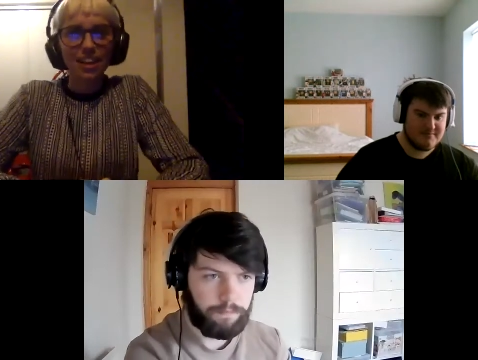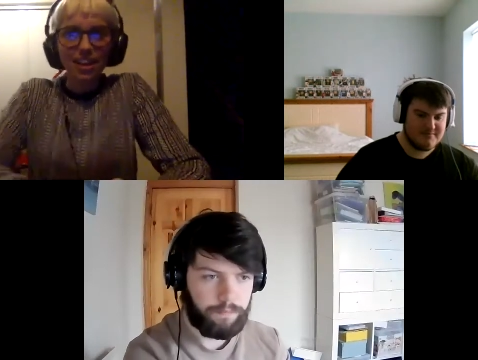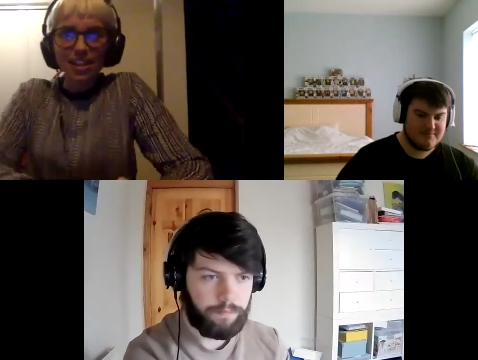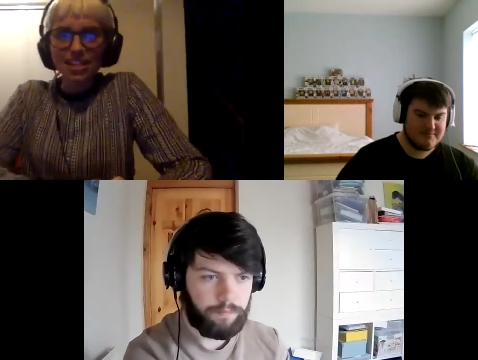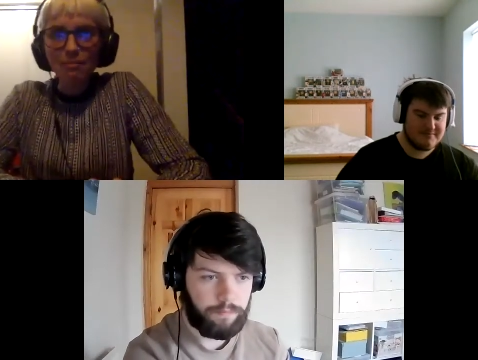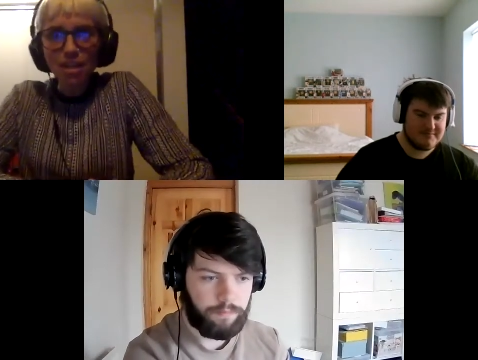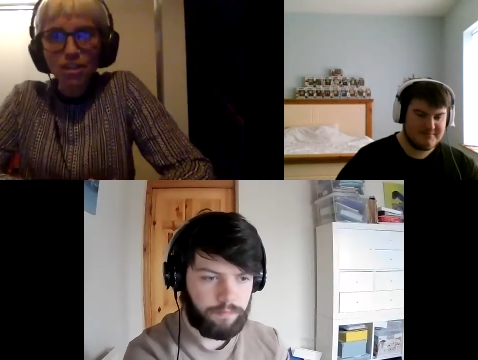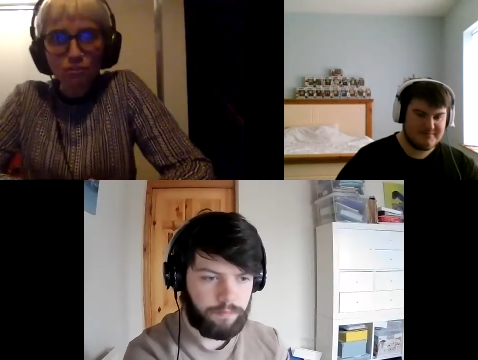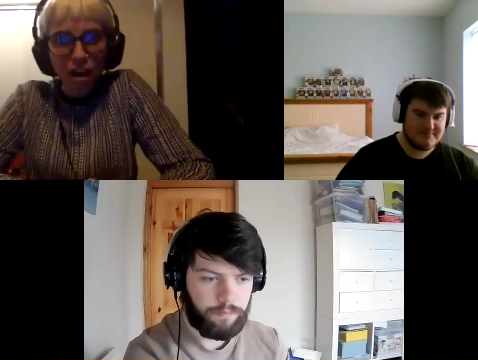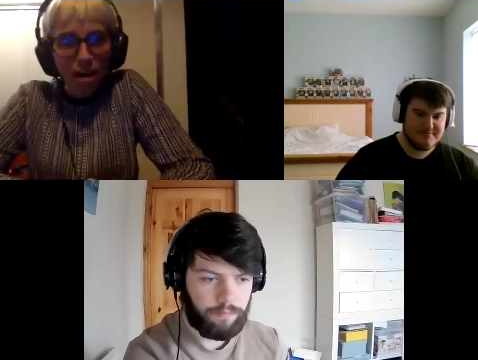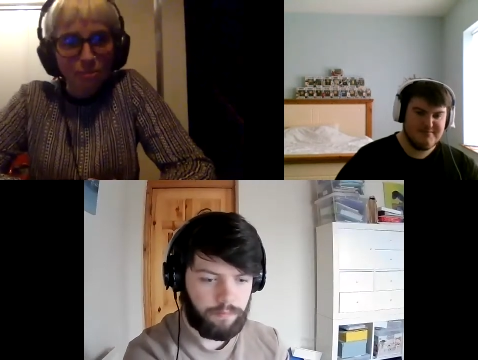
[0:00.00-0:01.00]
Speaker 1: Something to
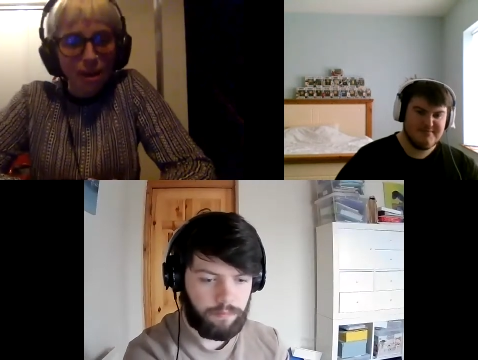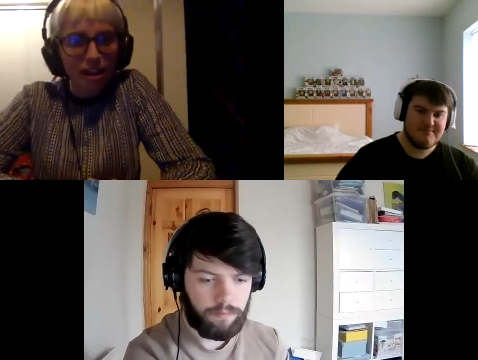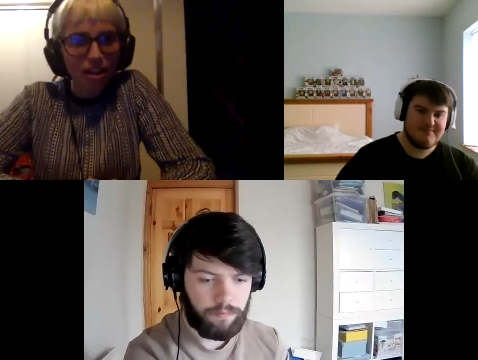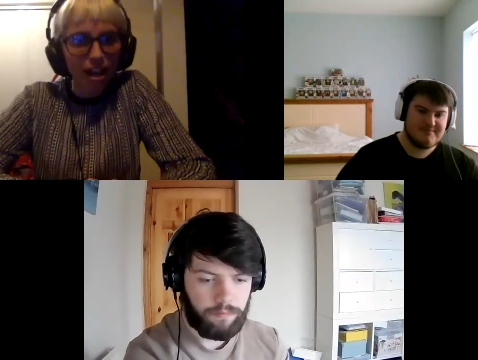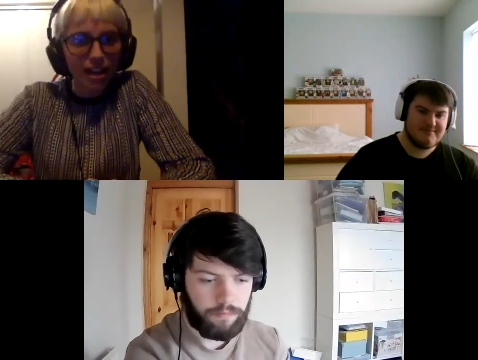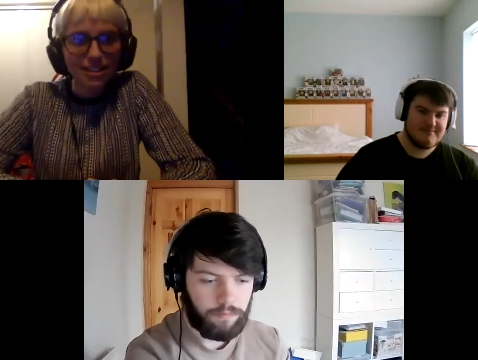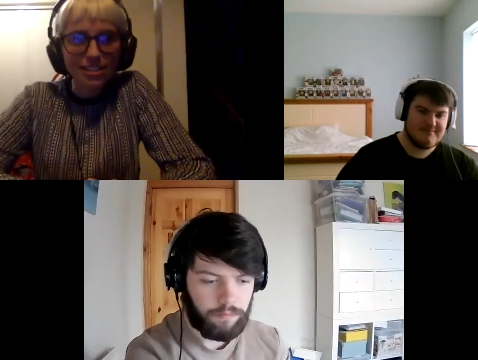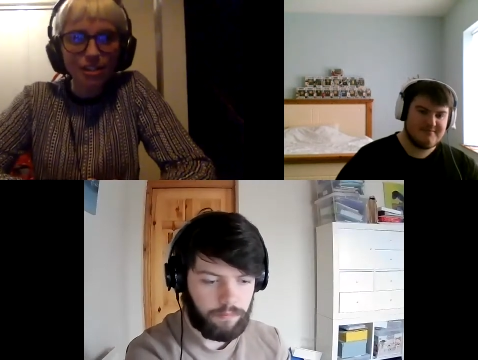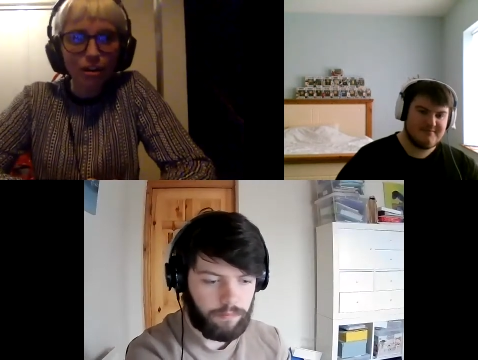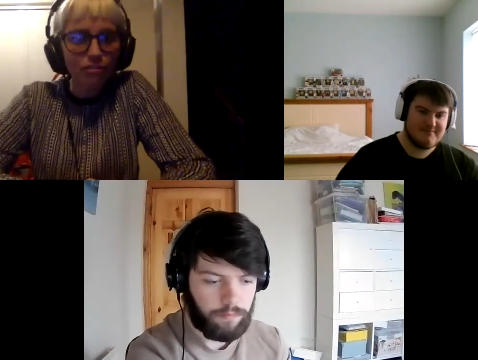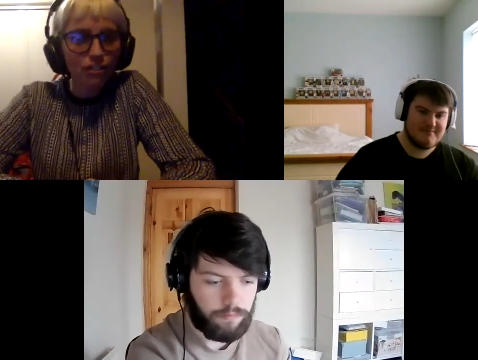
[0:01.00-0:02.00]
write about, guys.
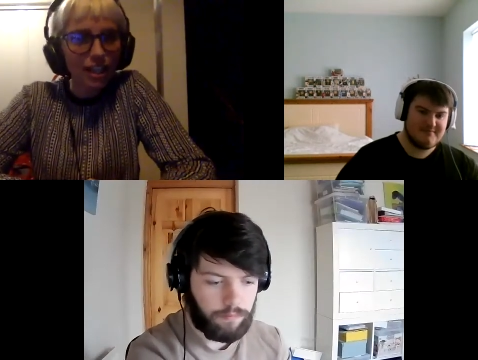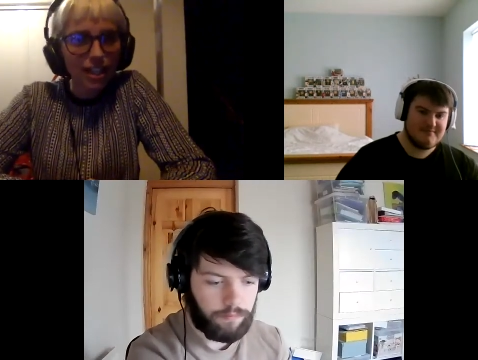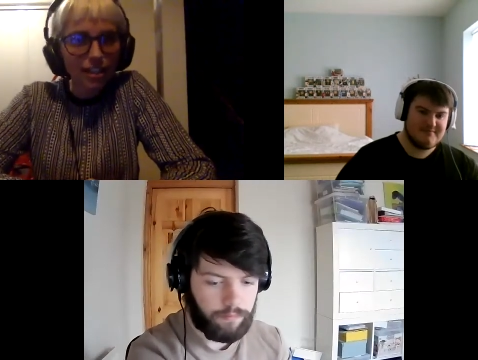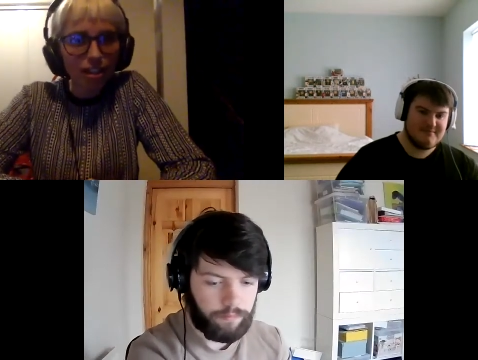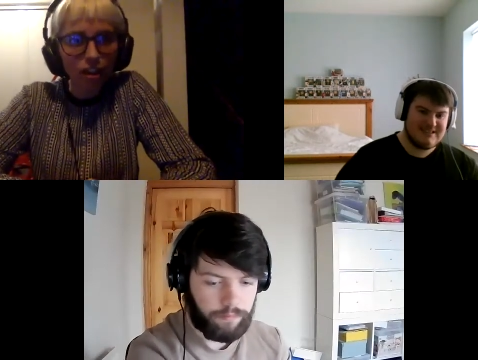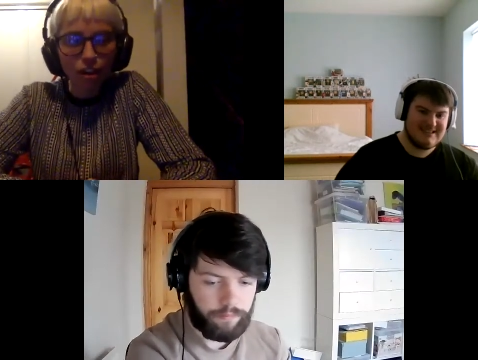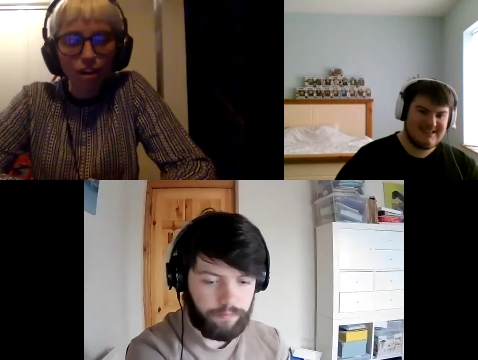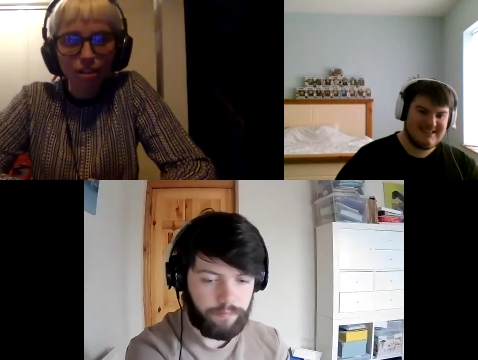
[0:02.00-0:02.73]
Hopefully, you know,